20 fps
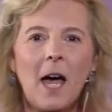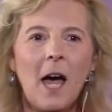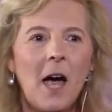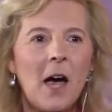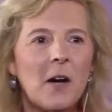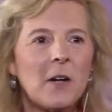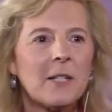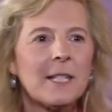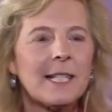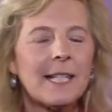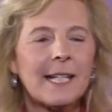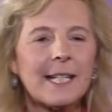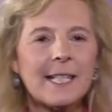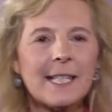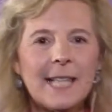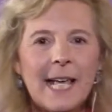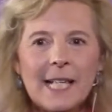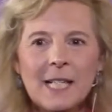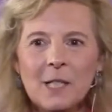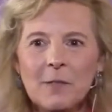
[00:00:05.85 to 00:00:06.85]
are
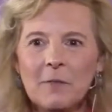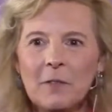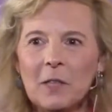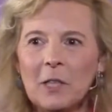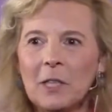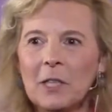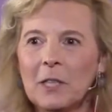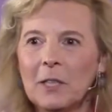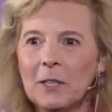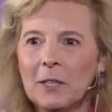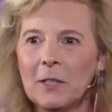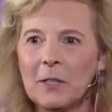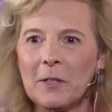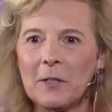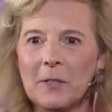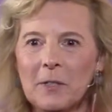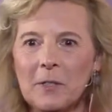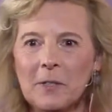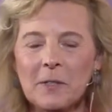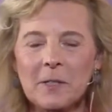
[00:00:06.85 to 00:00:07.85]
successful
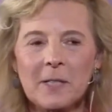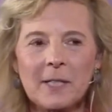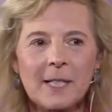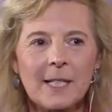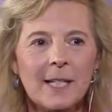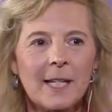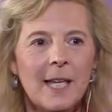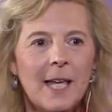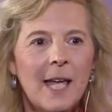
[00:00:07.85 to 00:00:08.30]
learners.